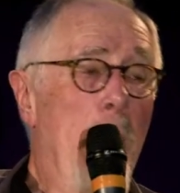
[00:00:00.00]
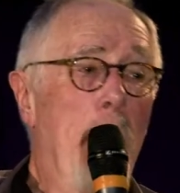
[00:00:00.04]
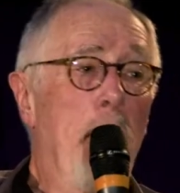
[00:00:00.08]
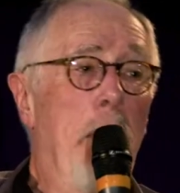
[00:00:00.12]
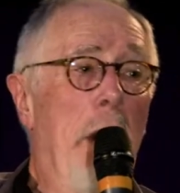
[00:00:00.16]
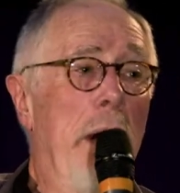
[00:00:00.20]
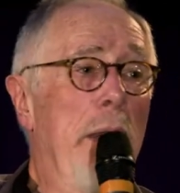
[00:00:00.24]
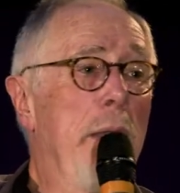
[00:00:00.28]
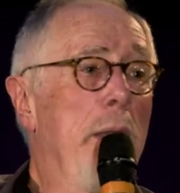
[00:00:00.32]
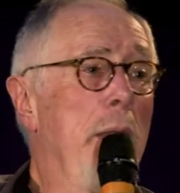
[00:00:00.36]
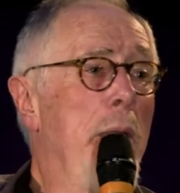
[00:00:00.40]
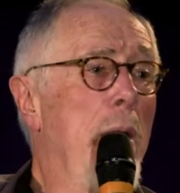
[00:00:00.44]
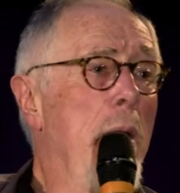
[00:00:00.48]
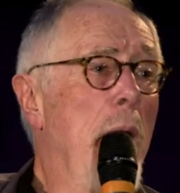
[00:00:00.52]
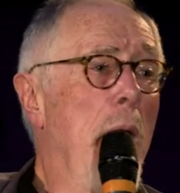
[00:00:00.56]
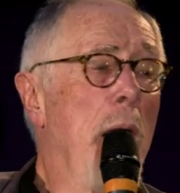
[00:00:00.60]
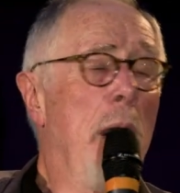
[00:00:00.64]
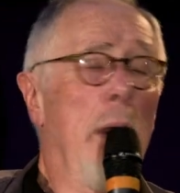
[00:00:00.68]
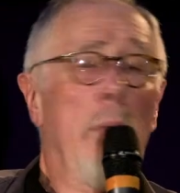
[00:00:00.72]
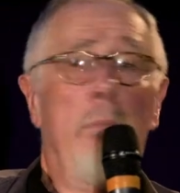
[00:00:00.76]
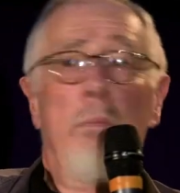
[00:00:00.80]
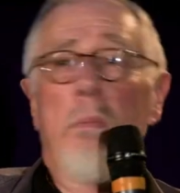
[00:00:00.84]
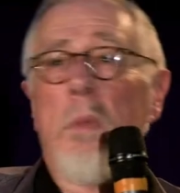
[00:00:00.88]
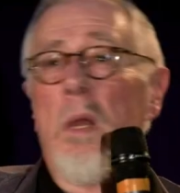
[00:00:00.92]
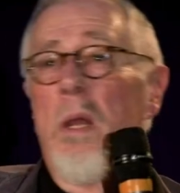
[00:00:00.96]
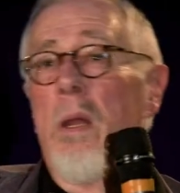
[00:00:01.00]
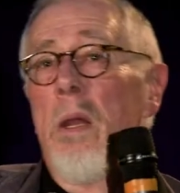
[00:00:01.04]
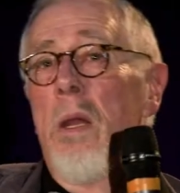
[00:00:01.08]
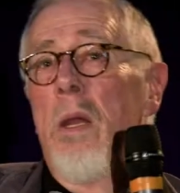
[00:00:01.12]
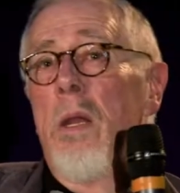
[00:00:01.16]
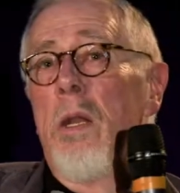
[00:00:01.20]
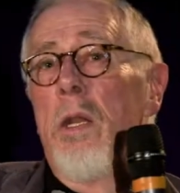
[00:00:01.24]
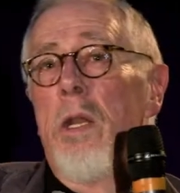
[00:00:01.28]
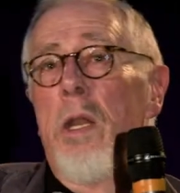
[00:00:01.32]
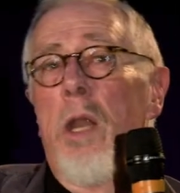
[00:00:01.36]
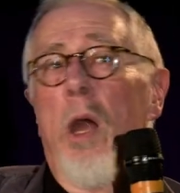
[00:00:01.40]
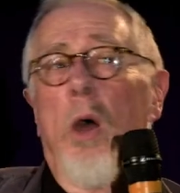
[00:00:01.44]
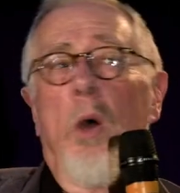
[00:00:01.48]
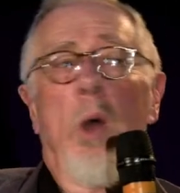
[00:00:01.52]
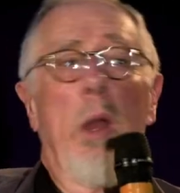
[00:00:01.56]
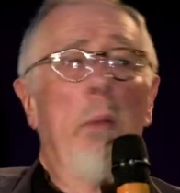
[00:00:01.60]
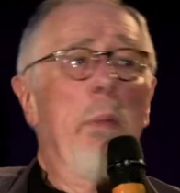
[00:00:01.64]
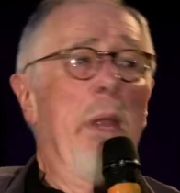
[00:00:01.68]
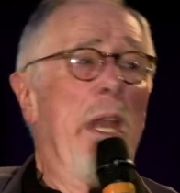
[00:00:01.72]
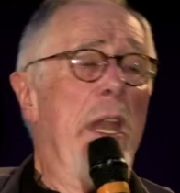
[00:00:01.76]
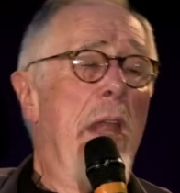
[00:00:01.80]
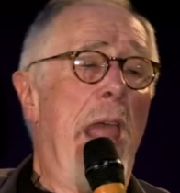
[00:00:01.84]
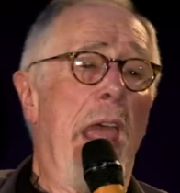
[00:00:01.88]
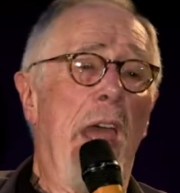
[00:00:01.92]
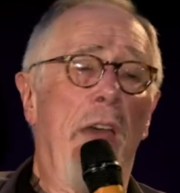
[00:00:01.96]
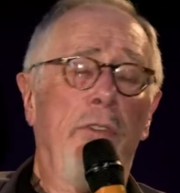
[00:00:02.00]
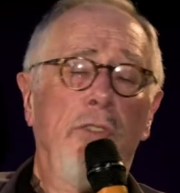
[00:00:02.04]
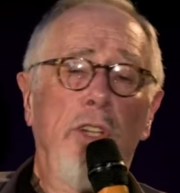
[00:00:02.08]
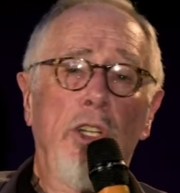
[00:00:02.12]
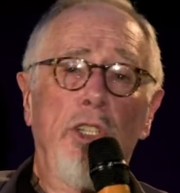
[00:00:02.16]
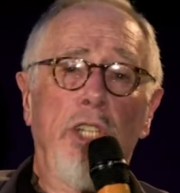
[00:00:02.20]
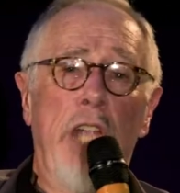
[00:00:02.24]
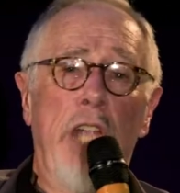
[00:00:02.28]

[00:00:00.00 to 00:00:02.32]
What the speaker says: But no, I mean, after